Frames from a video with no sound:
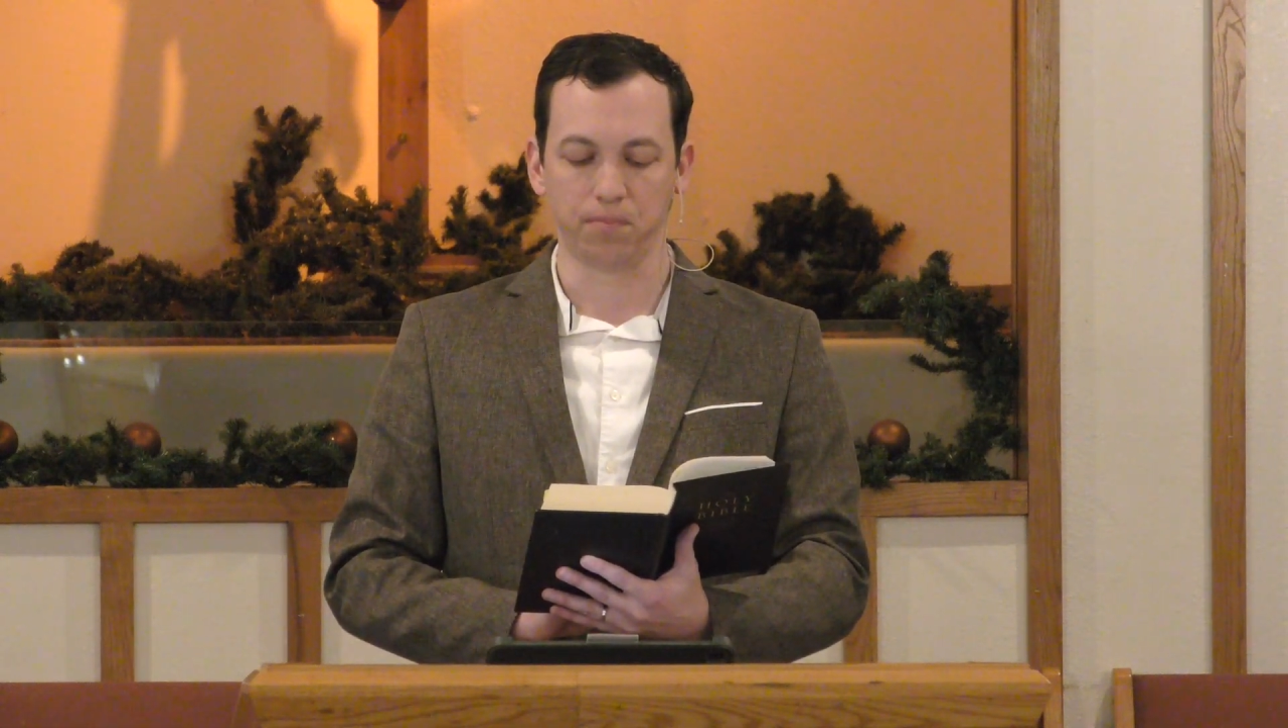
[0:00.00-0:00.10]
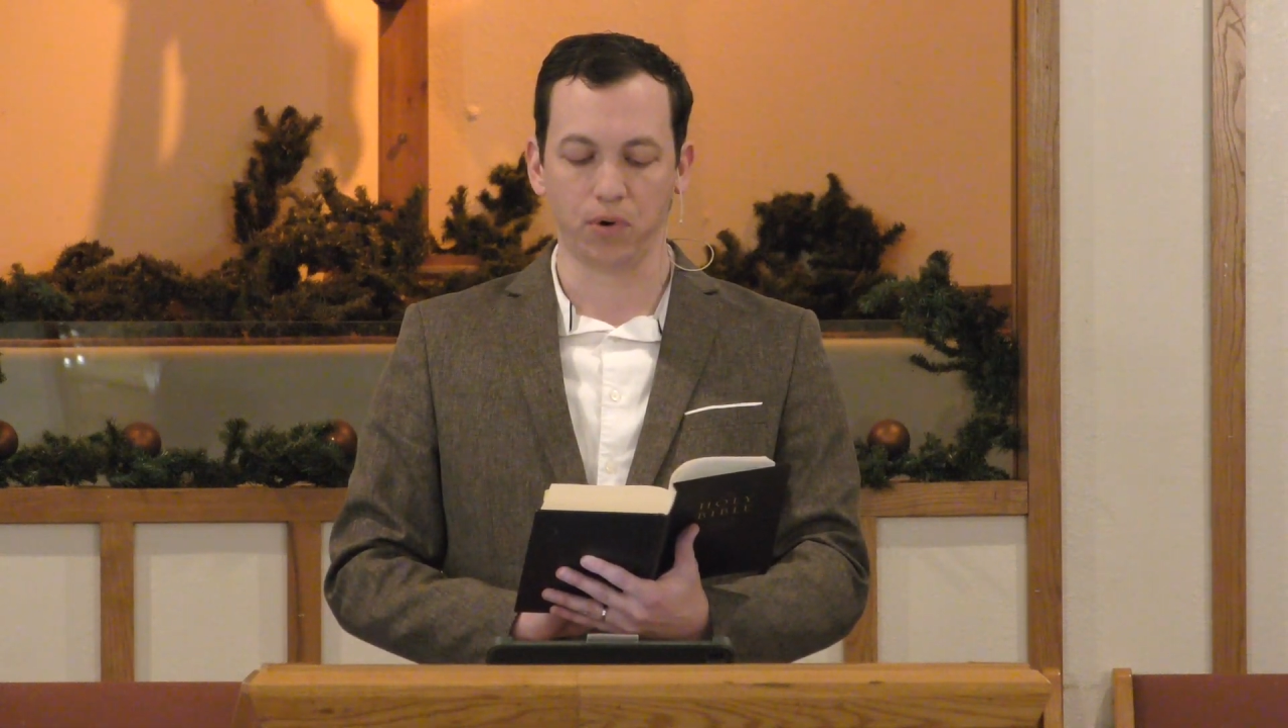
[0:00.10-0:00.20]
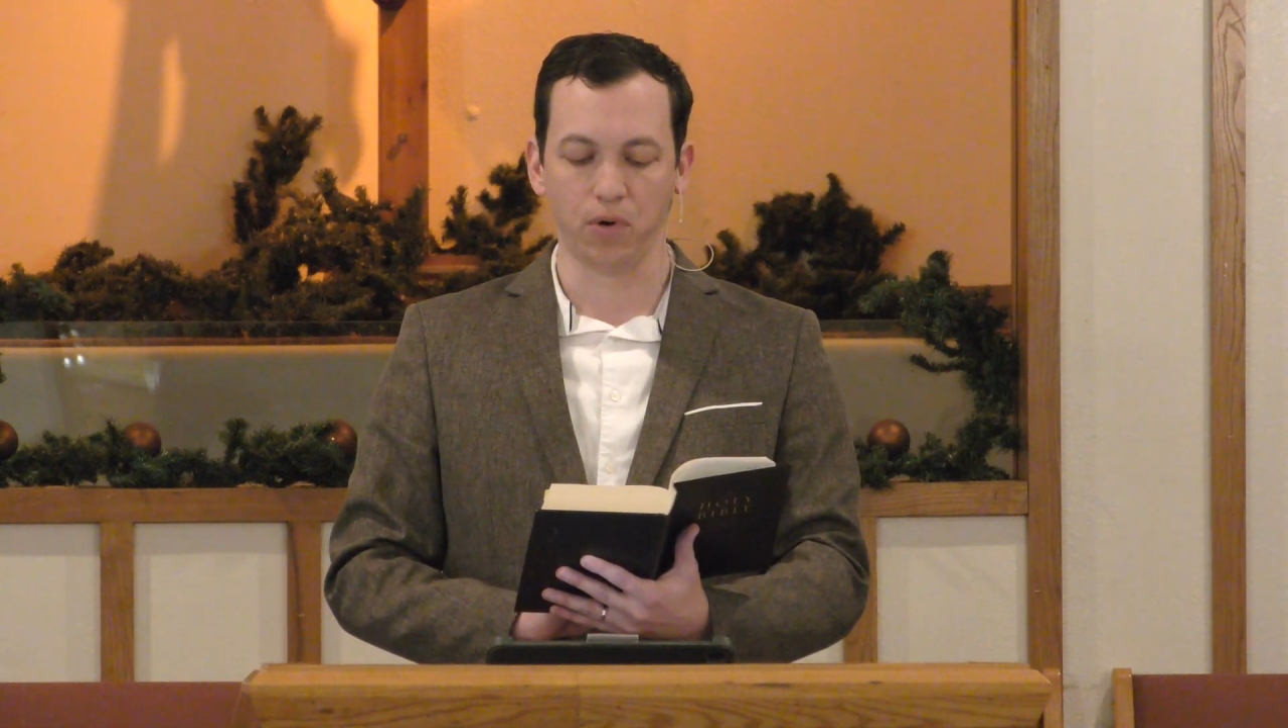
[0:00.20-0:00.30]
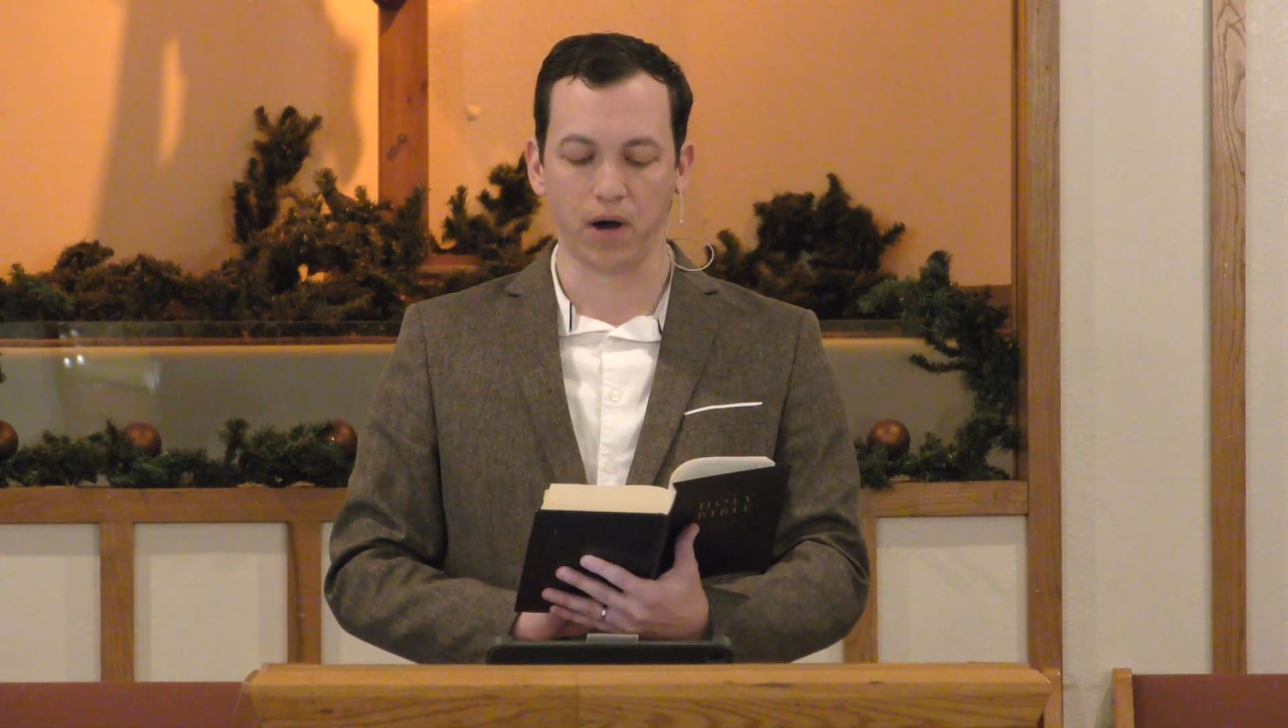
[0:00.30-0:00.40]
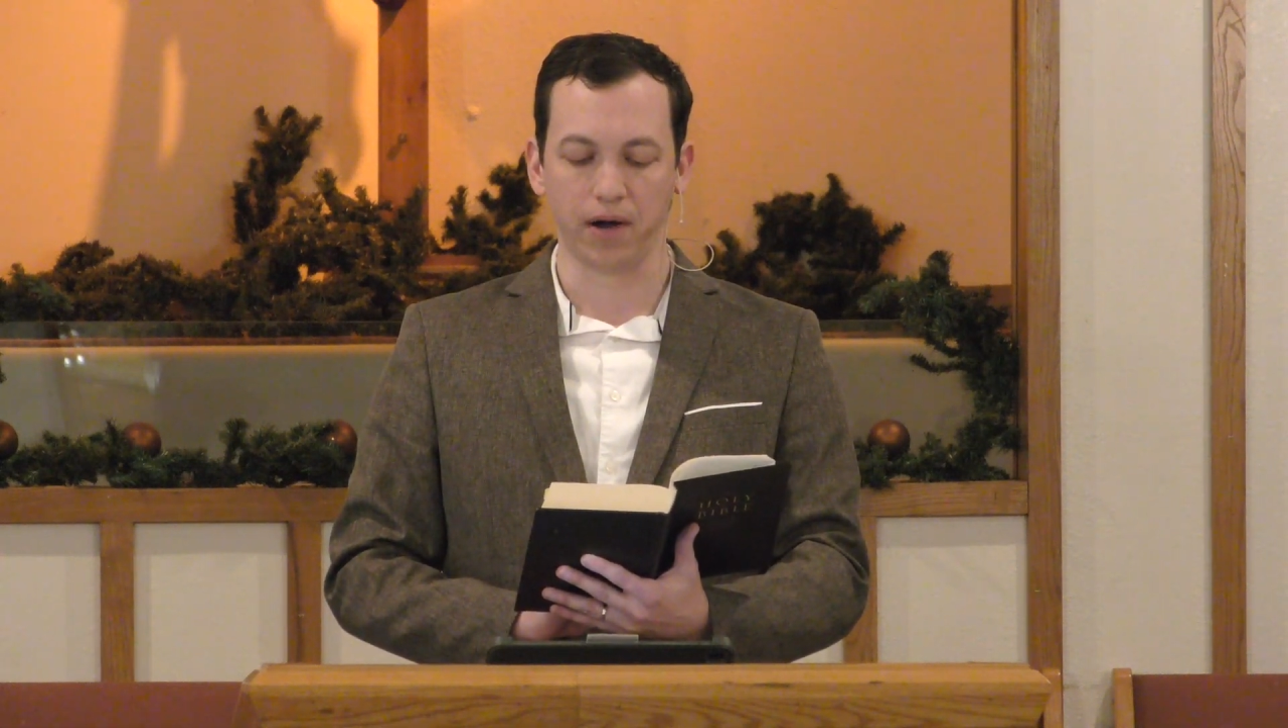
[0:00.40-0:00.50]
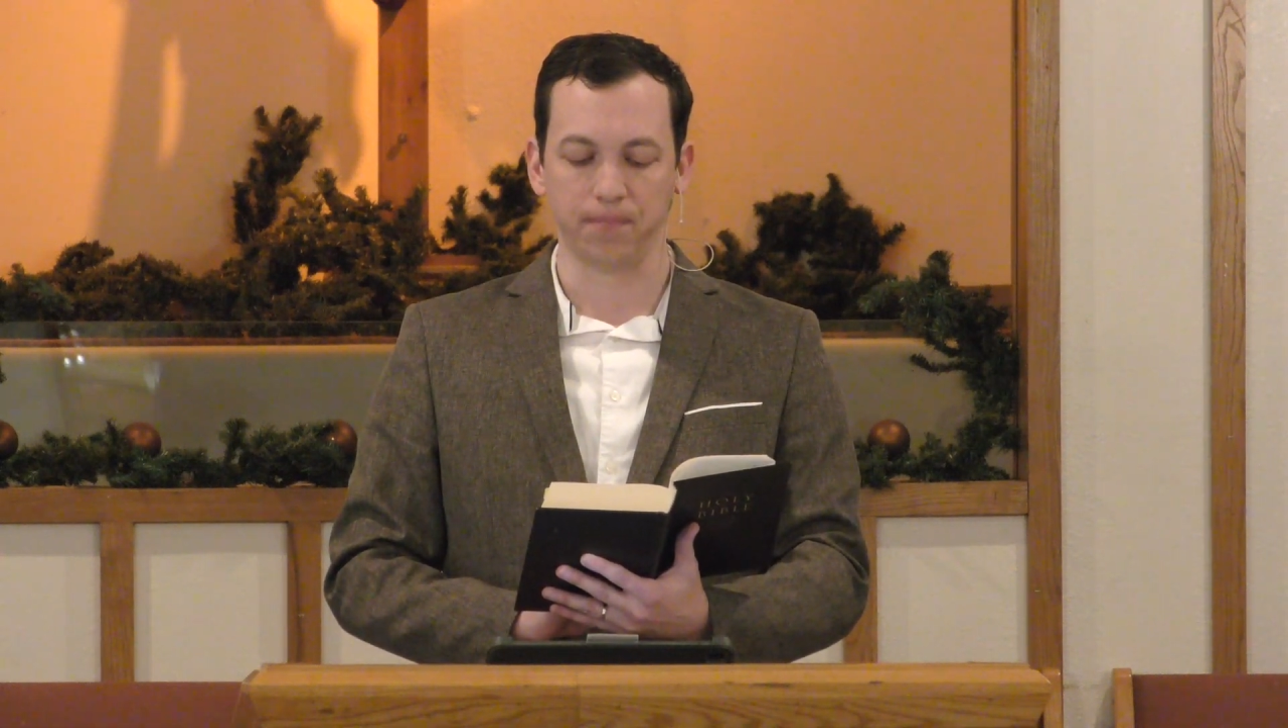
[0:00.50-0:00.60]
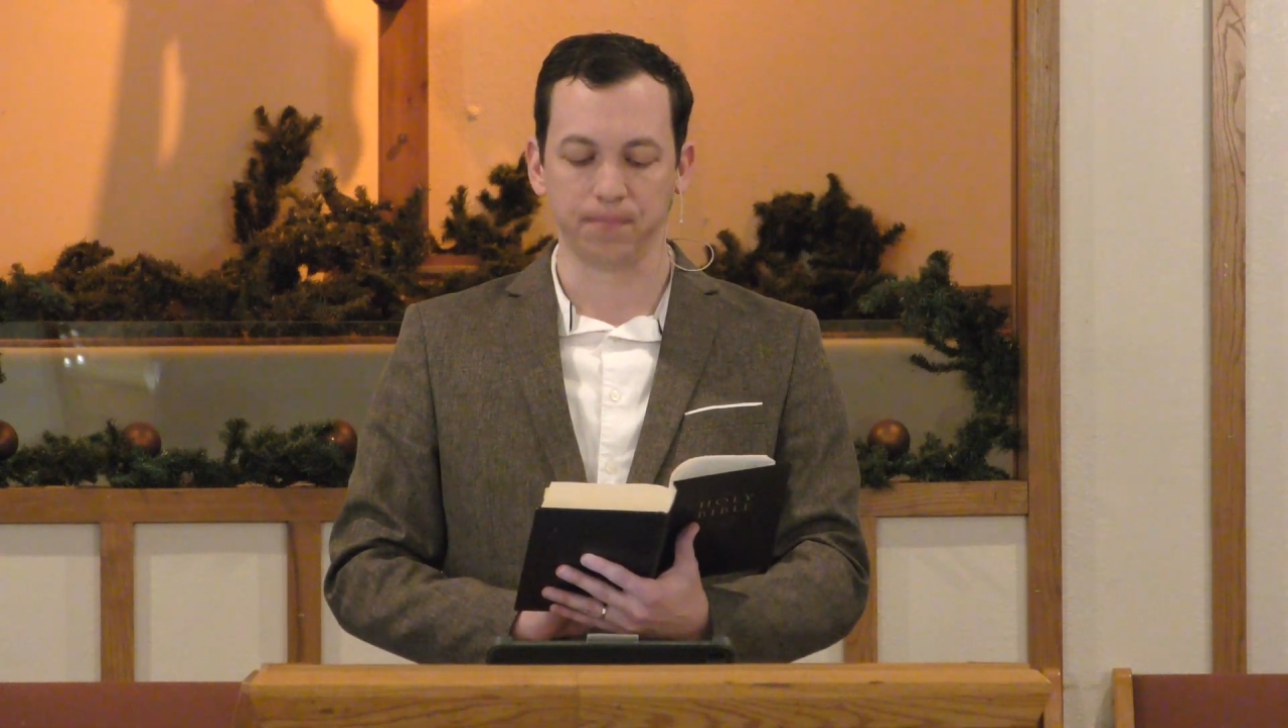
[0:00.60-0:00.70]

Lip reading: Puah,